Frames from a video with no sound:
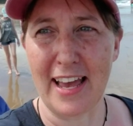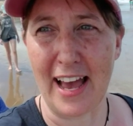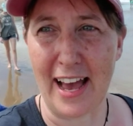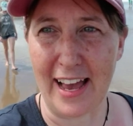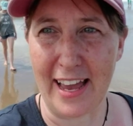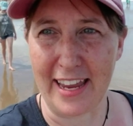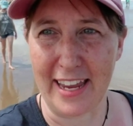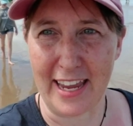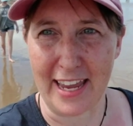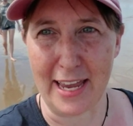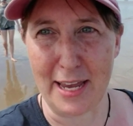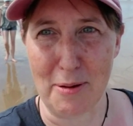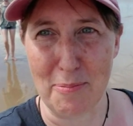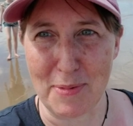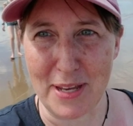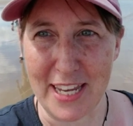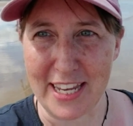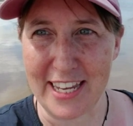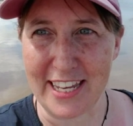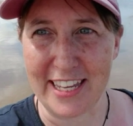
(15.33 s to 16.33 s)
I am
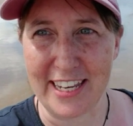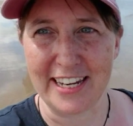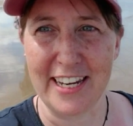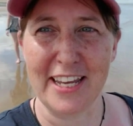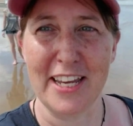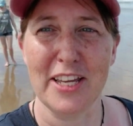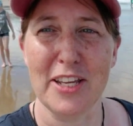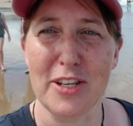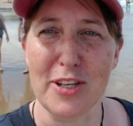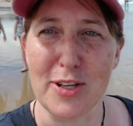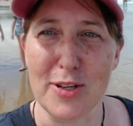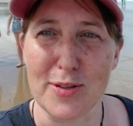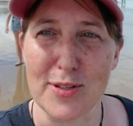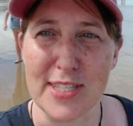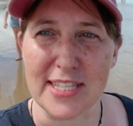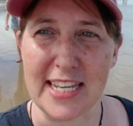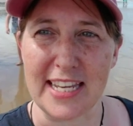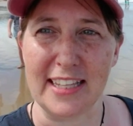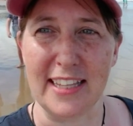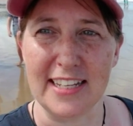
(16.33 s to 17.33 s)
in New
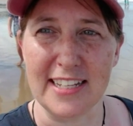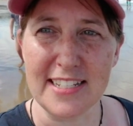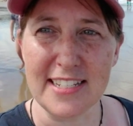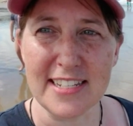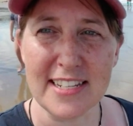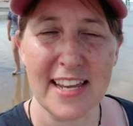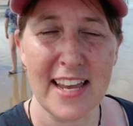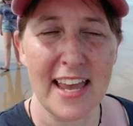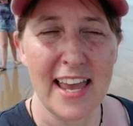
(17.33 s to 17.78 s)
Zealand